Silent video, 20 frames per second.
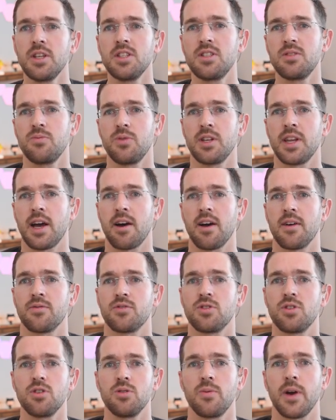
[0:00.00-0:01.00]
means we now have
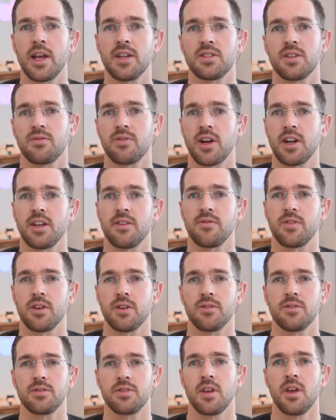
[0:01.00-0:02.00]
two ways of writing
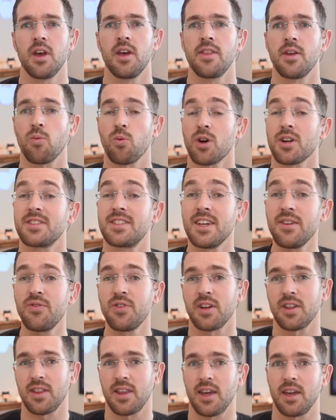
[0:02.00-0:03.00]
views that work
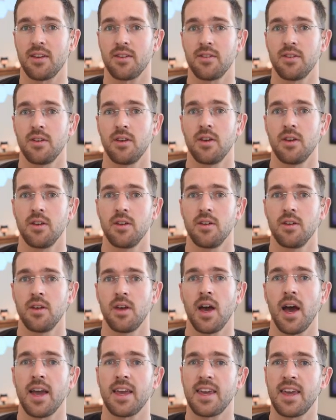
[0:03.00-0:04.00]
differently.
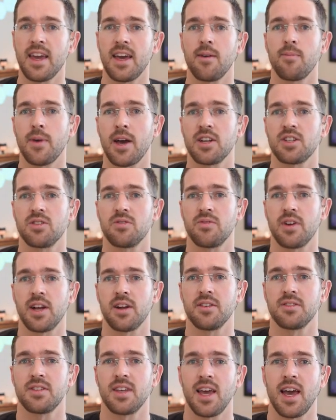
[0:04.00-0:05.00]
I can't imagine
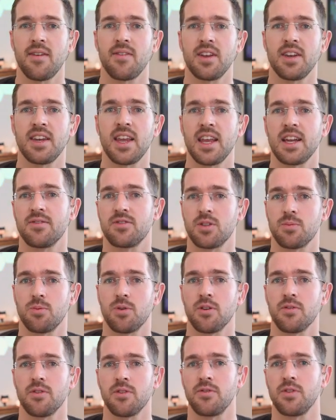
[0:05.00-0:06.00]
Rails having native
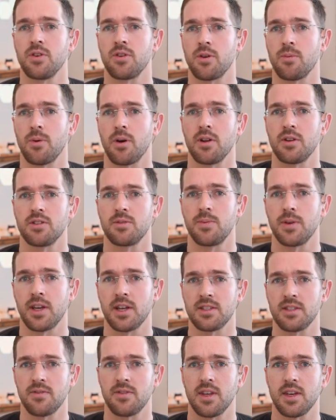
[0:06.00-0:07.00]
support for ViewComponents
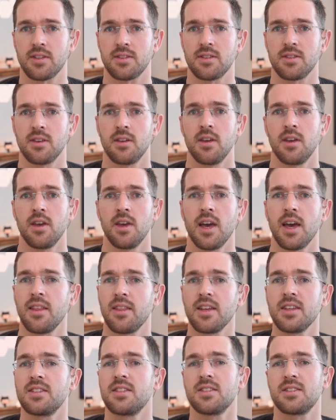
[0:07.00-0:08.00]
because of this, at
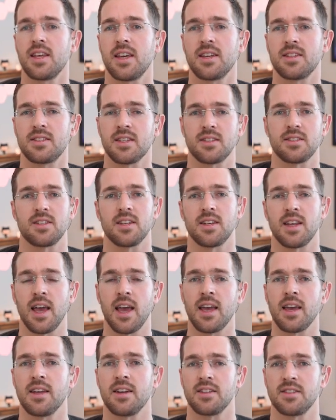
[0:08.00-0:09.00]
least as they exist
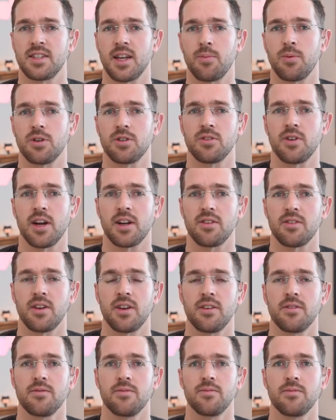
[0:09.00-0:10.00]
today in a separate
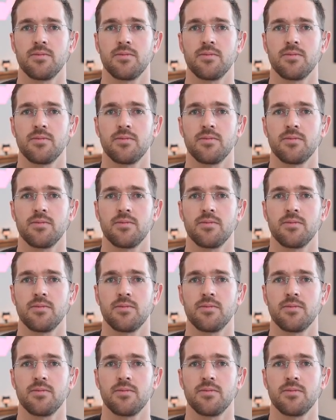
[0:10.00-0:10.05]
directory.